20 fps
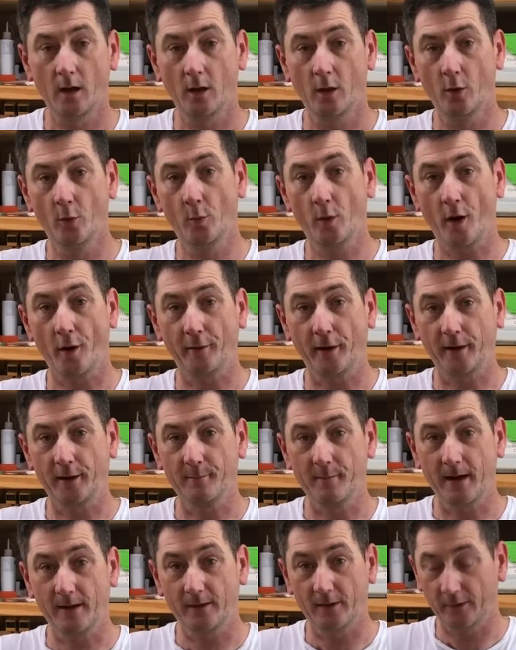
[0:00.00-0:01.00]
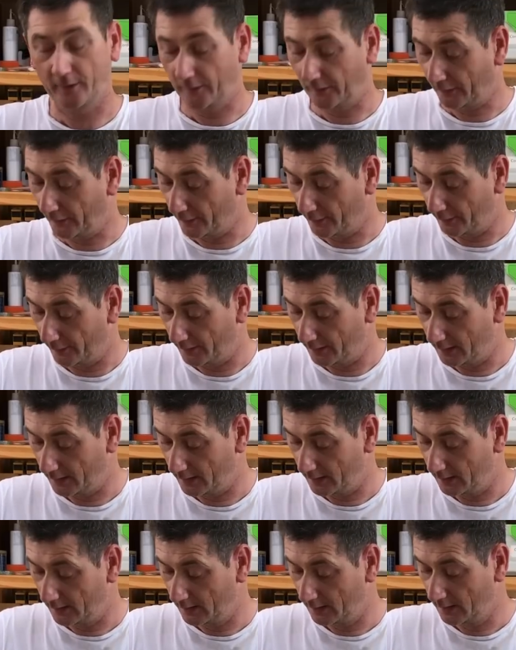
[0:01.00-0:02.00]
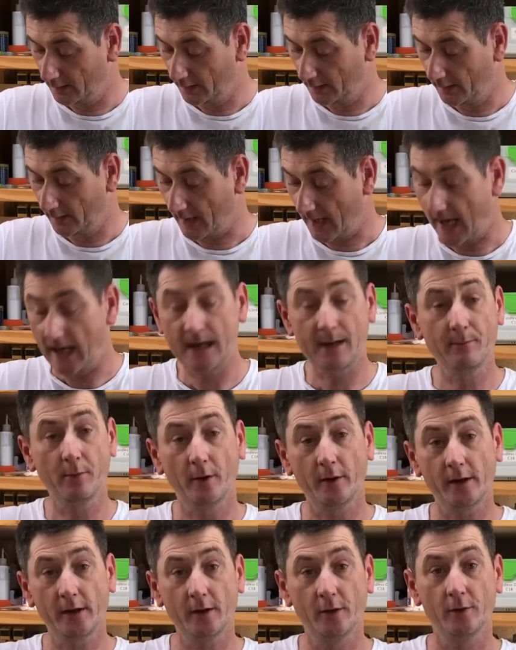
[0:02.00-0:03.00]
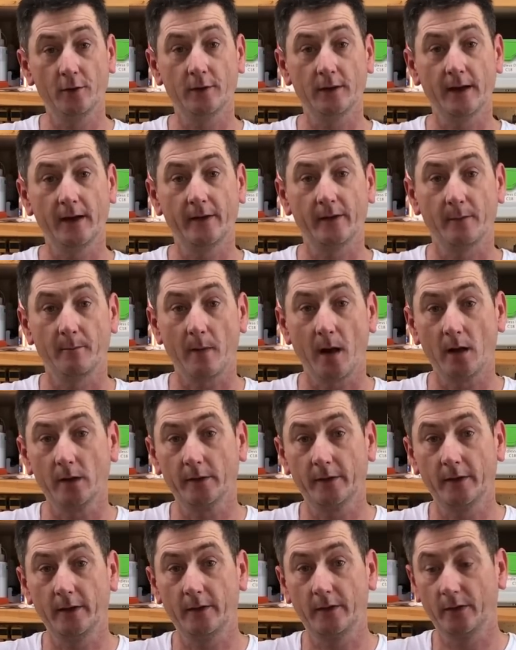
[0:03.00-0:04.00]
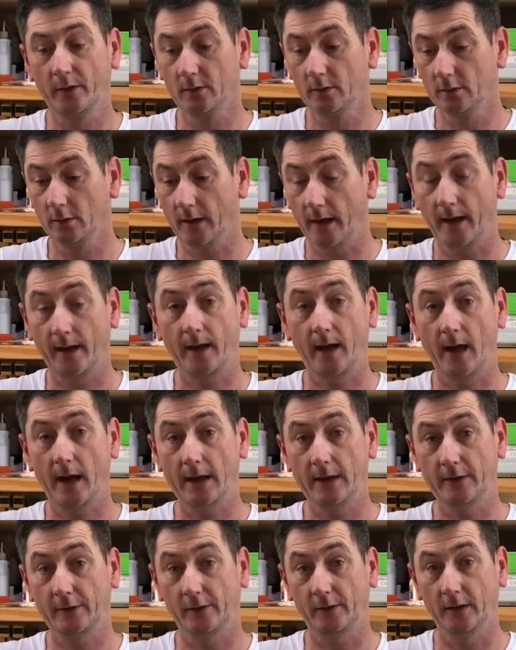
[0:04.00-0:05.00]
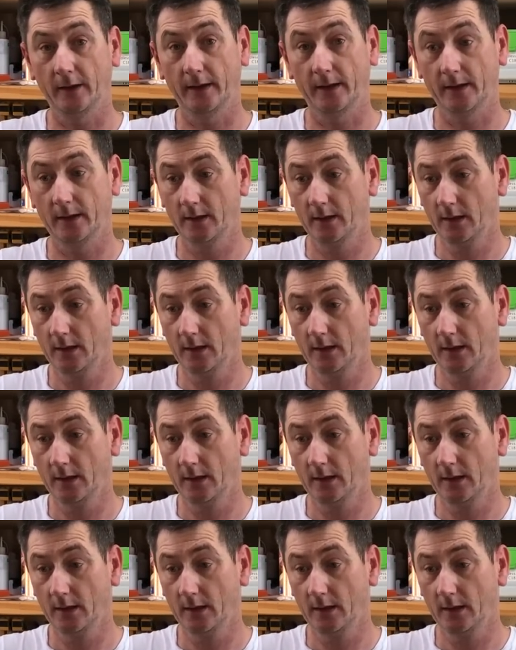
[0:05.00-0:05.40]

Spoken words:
Who would I recommend it to? Anybody who needs a multi-tool occasionally.